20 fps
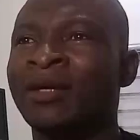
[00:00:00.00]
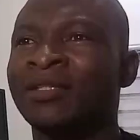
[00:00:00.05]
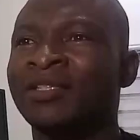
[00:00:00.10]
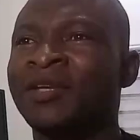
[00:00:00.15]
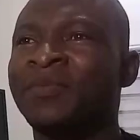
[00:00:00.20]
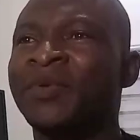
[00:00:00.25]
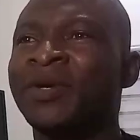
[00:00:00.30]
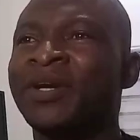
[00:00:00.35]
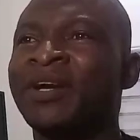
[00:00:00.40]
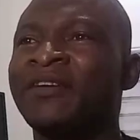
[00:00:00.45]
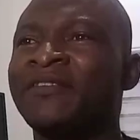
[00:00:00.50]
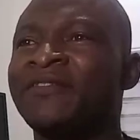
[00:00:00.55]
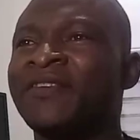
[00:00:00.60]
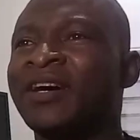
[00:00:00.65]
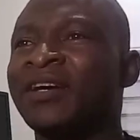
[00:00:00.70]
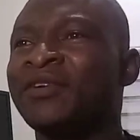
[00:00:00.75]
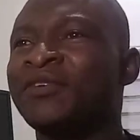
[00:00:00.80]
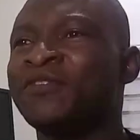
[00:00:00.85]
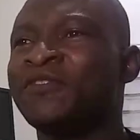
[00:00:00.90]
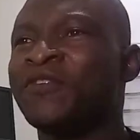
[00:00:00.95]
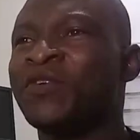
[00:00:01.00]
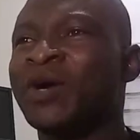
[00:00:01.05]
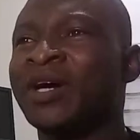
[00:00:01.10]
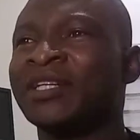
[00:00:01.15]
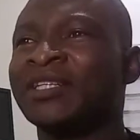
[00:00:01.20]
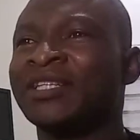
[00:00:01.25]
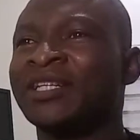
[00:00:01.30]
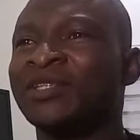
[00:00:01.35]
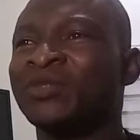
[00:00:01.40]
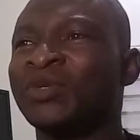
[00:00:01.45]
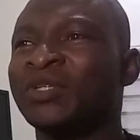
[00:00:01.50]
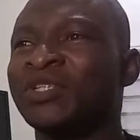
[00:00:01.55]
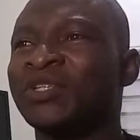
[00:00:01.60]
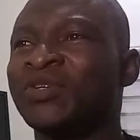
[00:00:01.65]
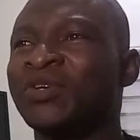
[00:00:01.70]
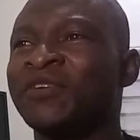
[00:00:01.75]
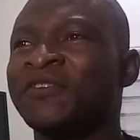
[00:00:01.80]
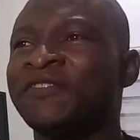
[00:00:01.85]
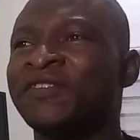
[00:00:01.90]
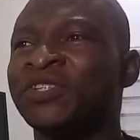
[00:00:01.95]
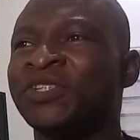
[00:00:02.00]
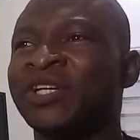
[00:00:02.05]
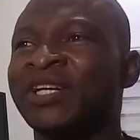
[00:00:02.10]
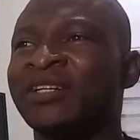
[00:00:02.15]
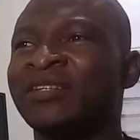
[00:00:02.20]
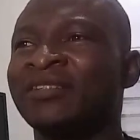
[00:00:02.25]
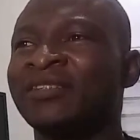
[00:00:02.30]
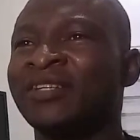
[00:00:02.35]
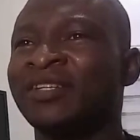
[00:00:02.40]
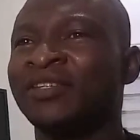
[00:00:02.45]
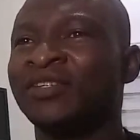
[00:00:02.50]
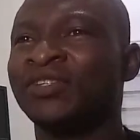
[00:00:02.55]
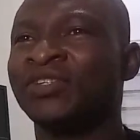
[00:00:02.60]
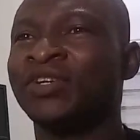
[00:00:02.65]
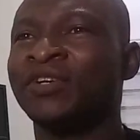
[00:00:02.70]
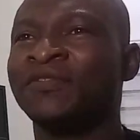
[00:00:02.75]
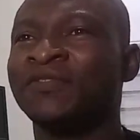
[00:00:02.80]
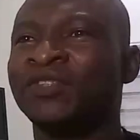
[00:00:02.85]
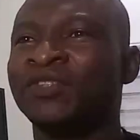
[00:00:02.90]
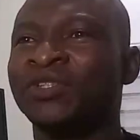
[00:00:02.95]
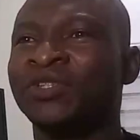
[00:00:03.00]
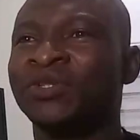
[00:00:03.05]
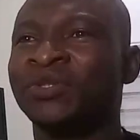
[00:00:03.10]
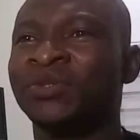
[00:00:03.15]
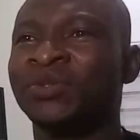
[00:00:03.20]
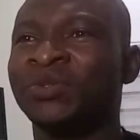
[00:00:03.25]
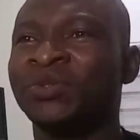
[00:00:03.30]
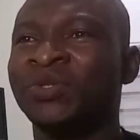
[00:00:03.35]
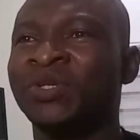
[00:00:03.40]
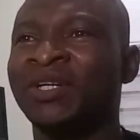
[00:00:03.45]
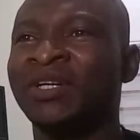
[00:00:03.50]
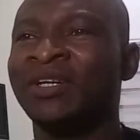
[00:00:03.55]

Typical value for attenuating coefficient in soft tissue,